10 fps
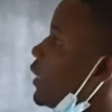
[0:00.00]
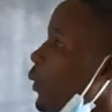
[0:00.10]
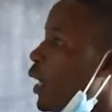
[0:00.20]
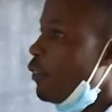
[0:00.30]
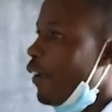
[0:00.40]

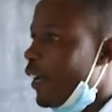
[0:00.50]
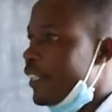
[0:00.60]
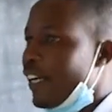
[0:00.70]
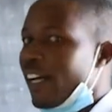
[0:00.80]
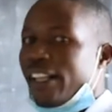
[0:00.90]
where we find that
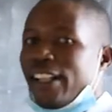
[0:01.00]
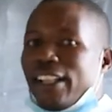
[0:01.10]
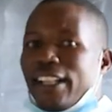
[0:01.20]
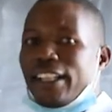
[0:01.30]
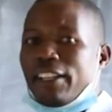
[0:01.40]

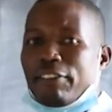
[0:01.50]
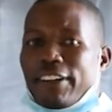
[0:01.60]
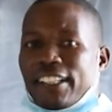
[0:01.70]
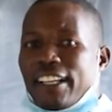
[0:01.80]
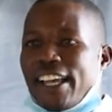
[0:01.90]
the
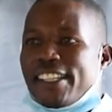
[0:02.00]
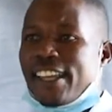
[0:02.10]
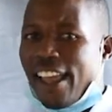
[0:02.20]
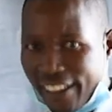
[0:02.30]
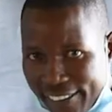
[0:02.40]
fertilized
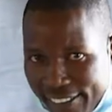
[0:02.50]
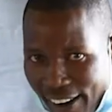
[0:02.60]
eggs